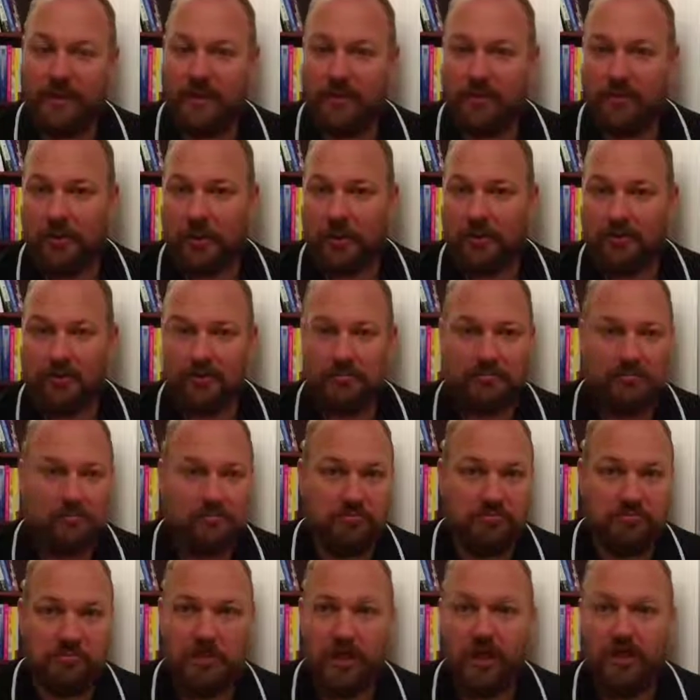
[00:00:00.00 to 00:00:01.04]
heel up
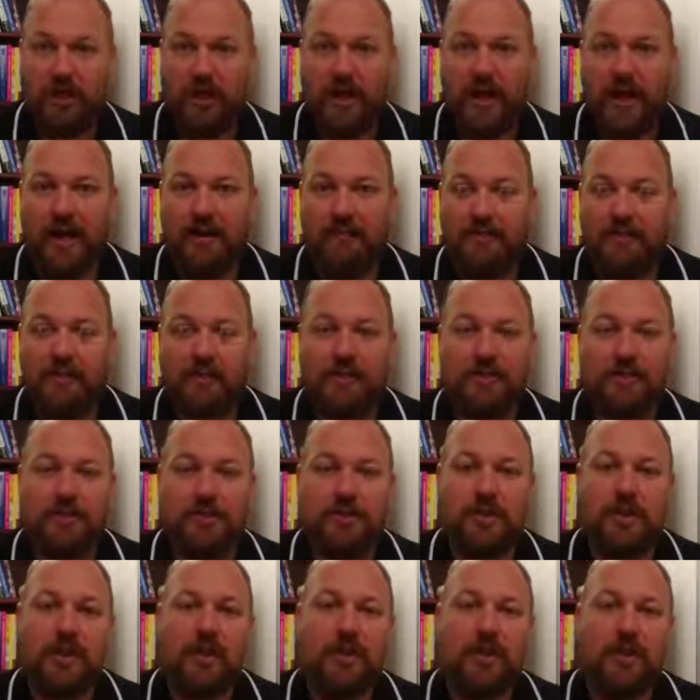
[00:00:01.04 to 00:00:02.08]
a half an
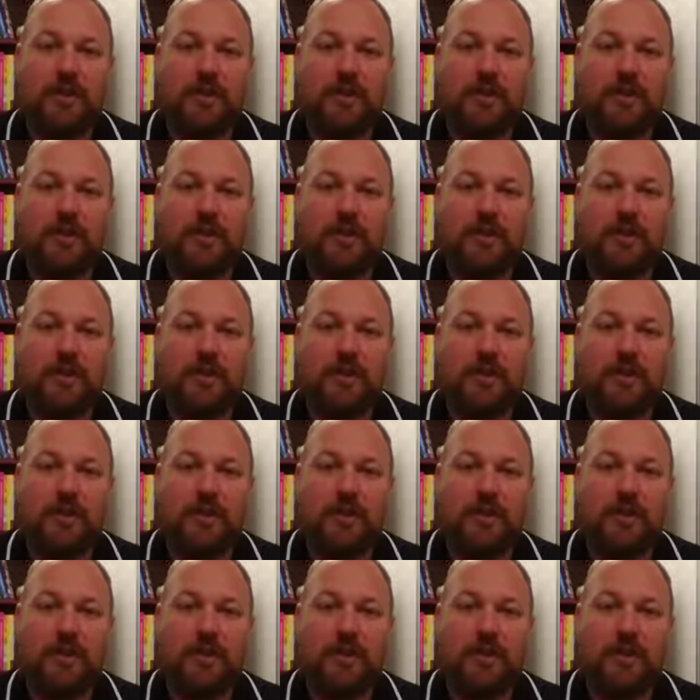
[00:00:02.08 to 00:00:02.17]
inch